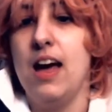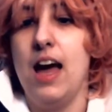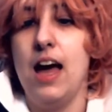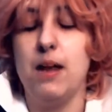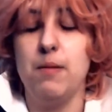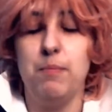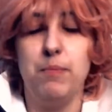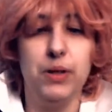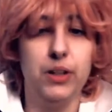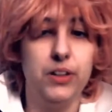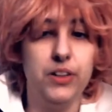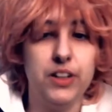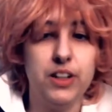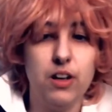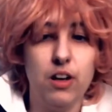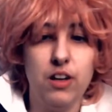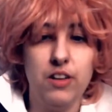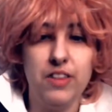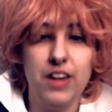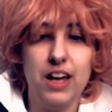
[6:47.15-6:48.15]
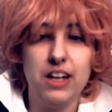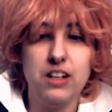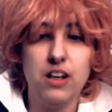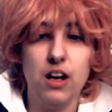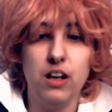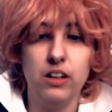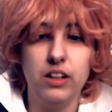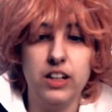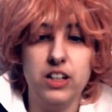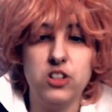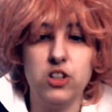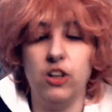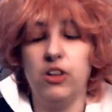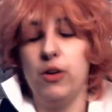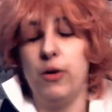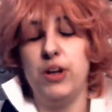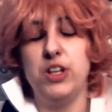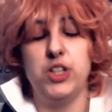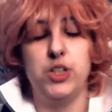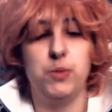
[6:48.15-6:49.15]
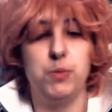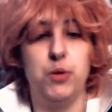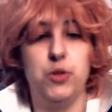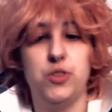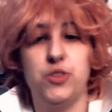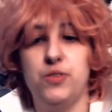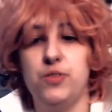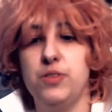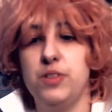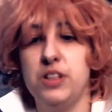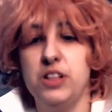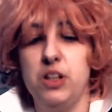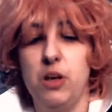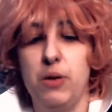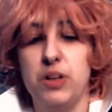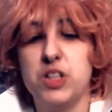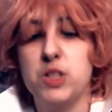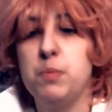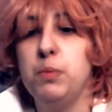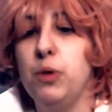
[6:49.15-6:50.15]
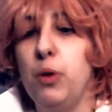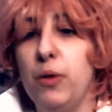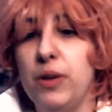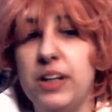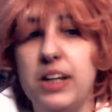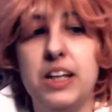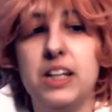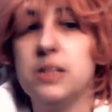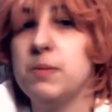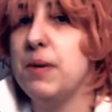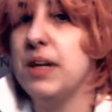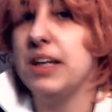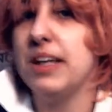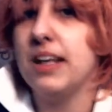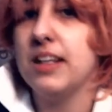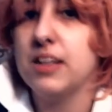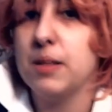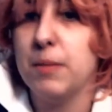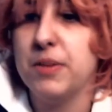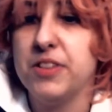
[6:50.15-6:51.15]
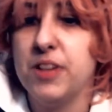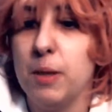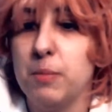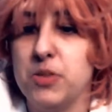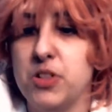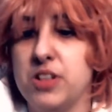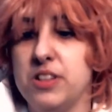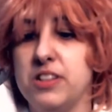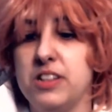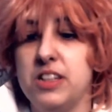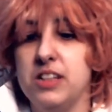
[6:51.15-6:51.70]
and building on that knowledge, although I suppose, exploiting is making some assumptions.